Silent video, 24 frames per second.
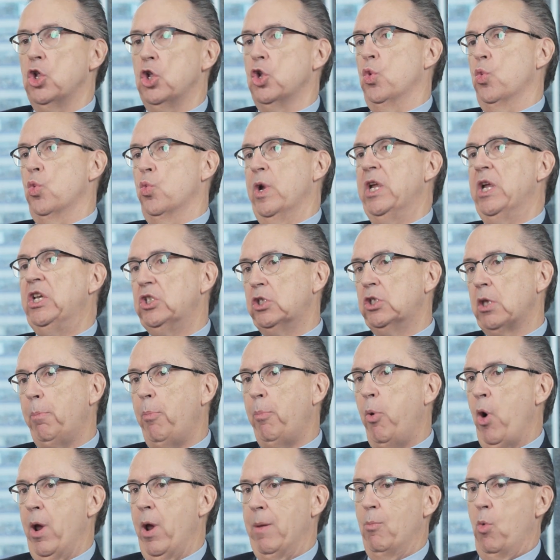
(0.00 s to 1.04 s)
You reach
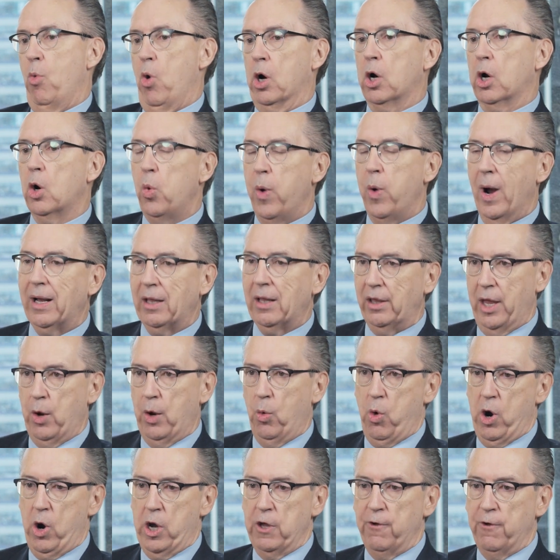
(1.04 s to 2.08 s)
the point more
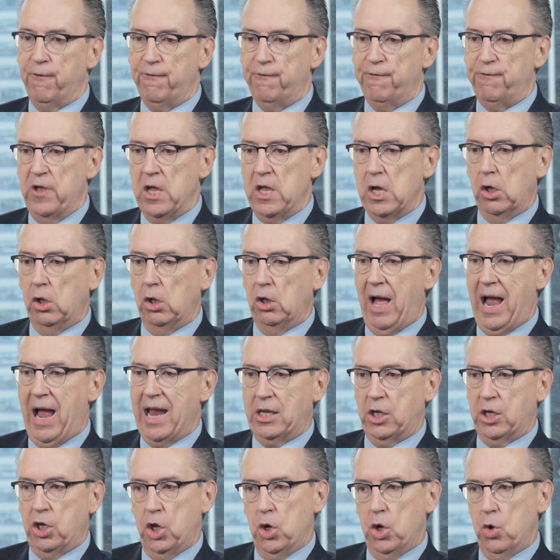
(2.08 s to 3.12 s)
quickly where you feel
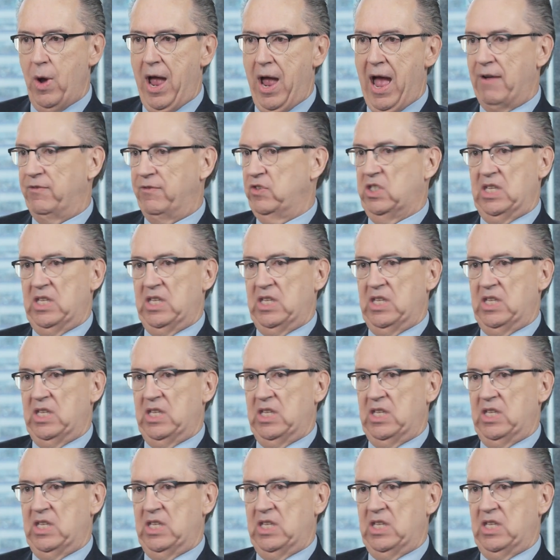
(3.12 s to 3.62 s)
like you have